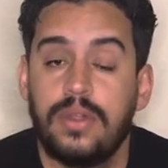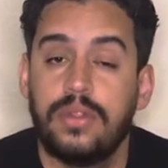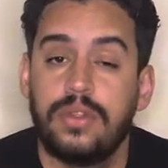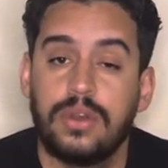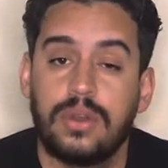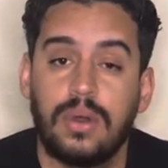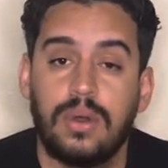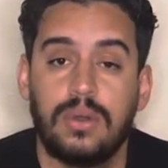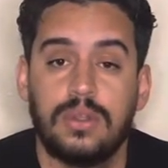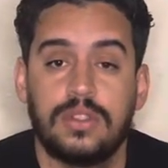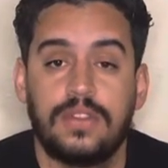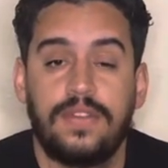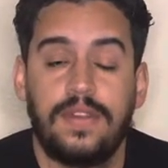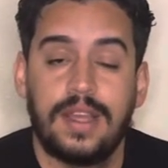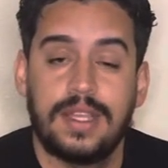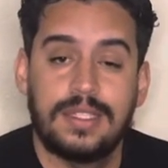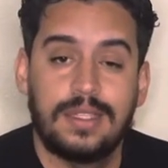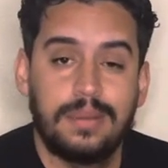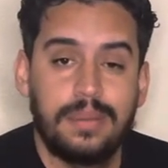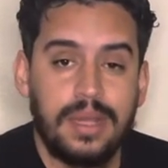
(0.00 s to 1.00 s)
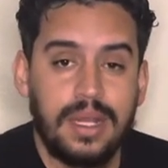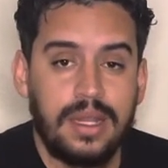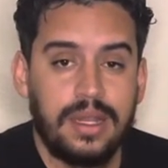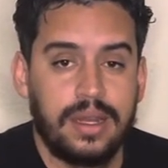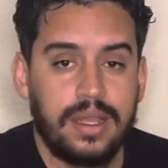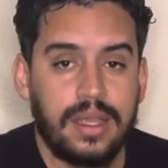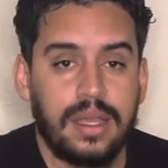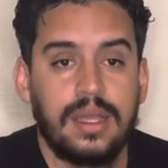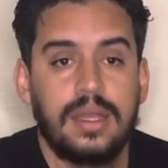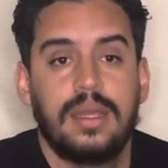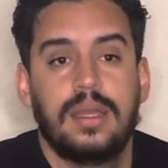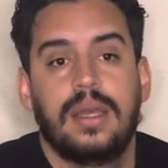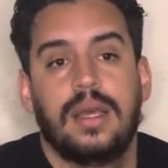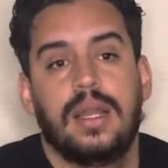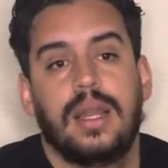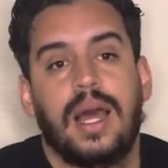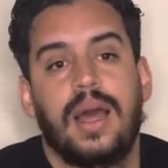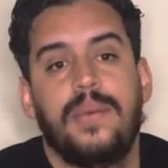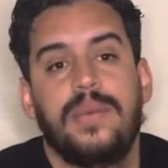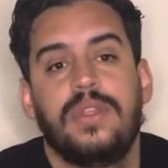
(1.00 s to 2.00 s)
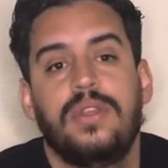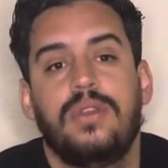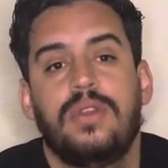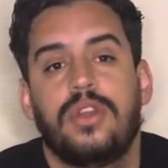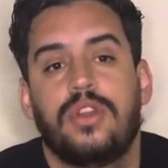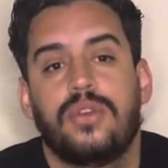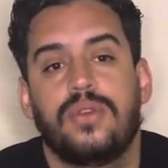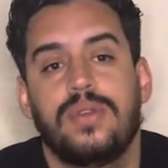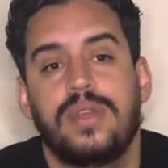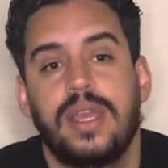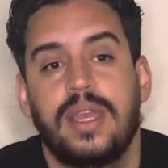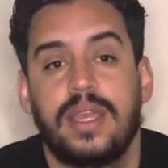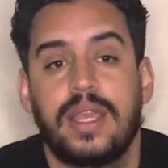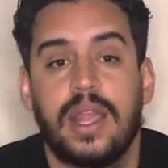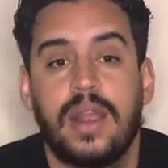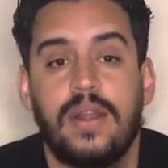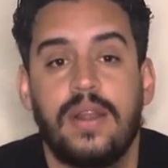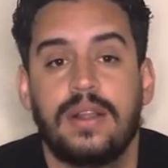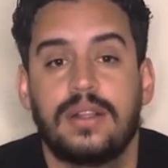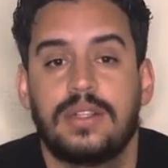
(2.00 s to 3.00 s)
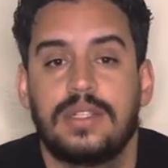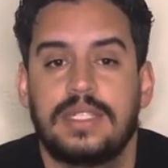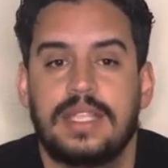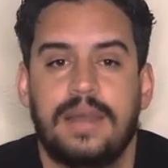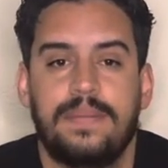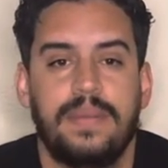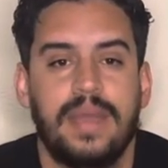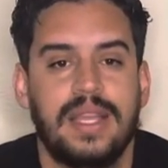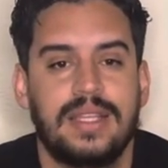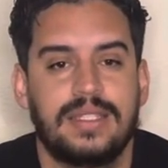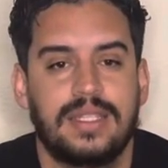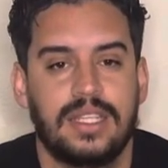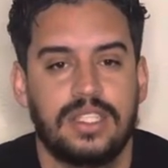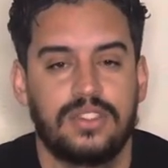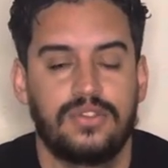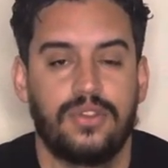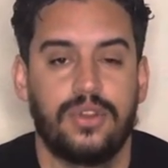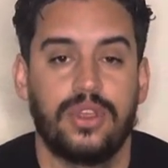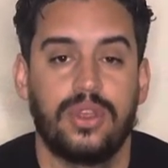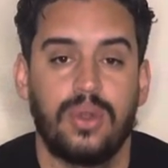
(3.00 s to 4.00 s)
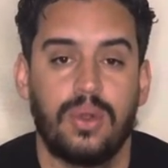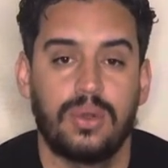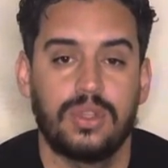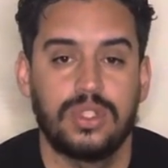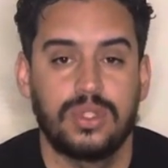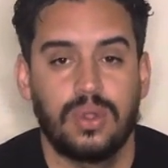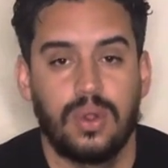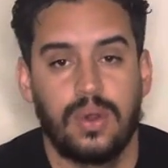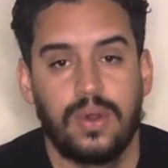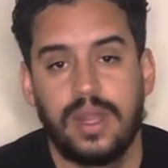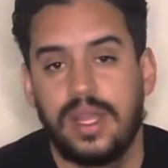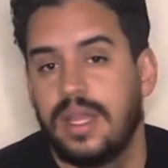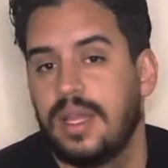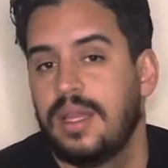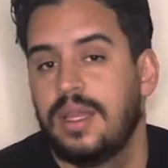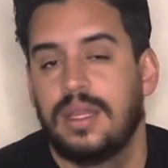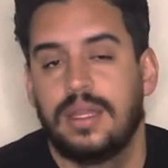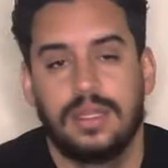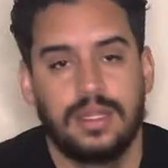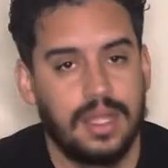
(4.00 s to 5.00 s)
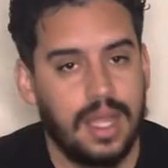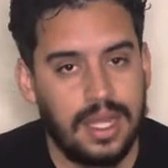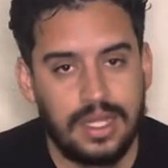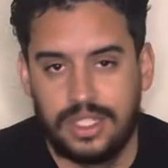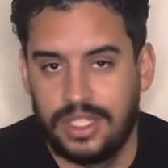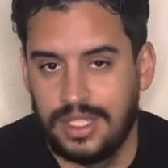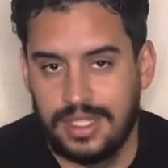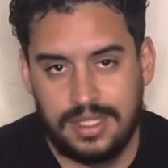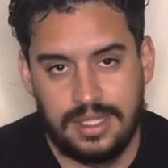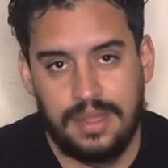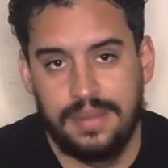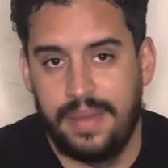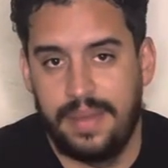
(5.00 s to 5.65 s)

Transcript: the goal is flexibility, allowing you to create characters that make sense for your story, not just the